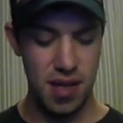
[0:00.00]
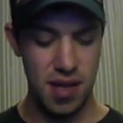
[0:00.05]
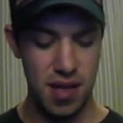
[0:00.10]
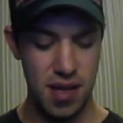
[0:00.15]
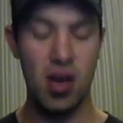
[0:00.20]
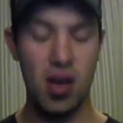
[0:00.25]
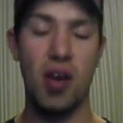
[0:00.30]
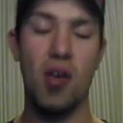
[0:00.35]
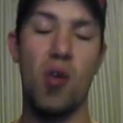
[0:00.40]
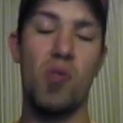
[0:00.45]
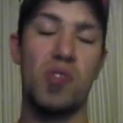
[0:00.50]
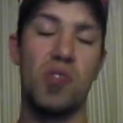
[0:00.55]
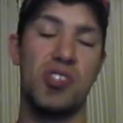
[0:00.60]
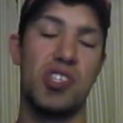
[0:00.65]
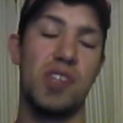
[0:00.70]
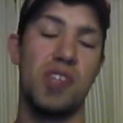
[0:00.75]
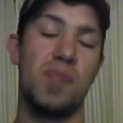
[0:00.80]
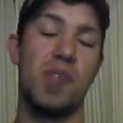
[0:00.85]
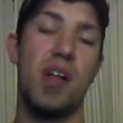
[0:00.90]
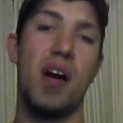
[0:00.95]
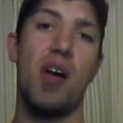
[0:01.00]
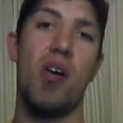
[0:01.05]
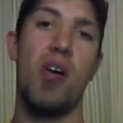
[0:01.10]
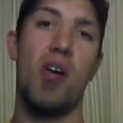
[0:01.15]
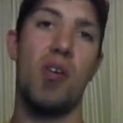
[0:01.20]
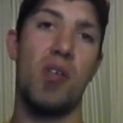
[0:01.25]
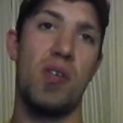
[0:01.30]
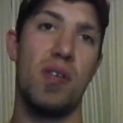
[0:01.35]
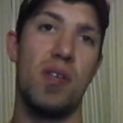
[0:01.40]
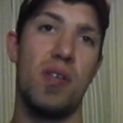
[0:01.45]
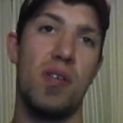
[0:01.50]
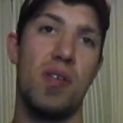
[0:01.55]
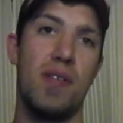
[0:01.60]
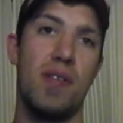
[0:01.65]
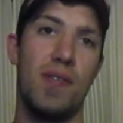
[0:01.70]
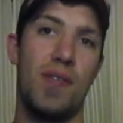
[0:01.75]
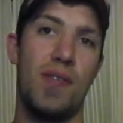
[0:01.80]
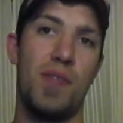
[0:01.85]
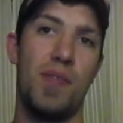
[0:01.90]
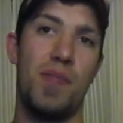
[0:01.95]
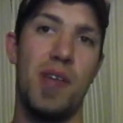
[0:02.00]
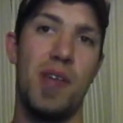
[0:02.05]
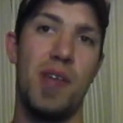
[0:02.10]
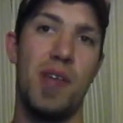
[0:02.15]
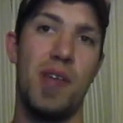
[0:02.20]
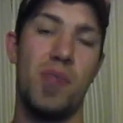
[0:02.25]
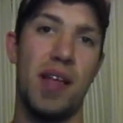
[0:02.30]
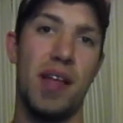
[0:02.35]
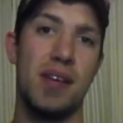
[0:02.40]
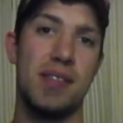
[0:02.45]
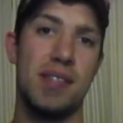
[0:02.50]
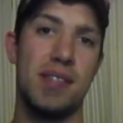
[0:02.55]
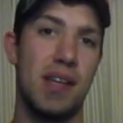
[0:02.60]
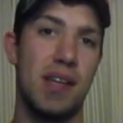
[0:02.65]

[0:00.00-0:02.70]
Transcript: gun ownership a lot harder. People like us